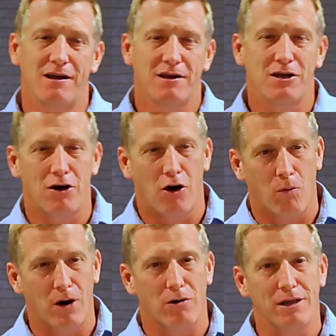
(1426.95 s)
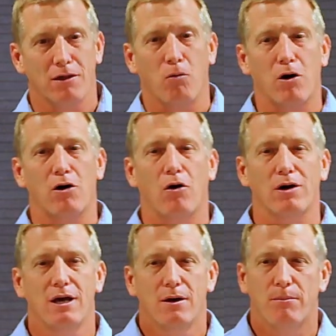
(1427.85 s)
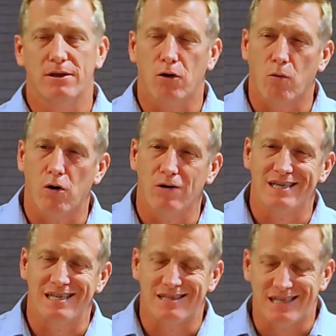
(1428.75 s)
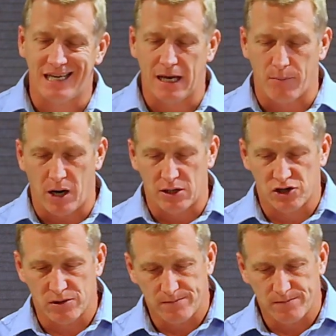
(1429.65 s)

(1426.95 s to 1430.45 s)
you know, we're in the world, but the world isn't seeing much.